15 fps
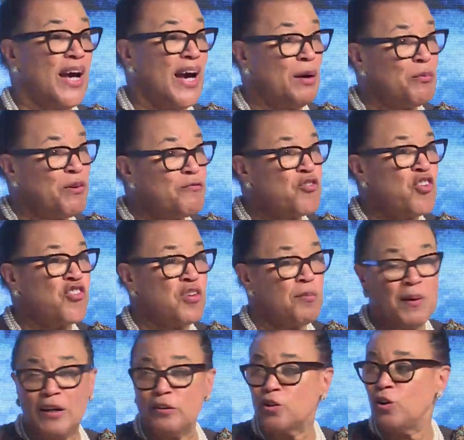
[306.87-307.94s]
And we've just
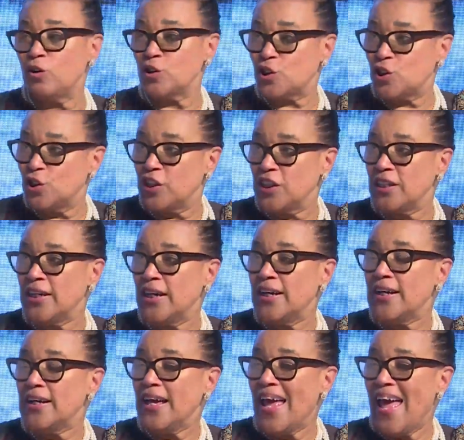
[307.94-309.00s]
about got to the
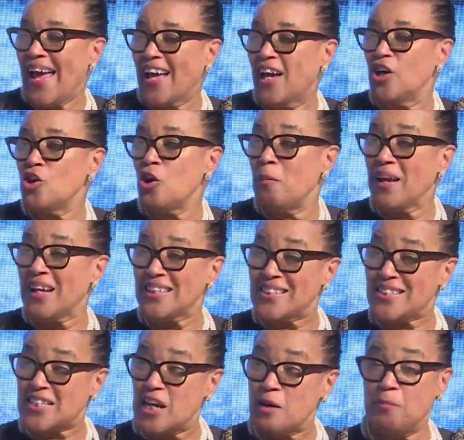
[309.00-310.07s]
economic
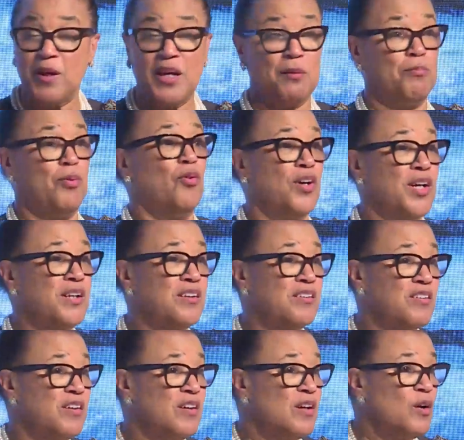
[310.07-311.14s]
tipping point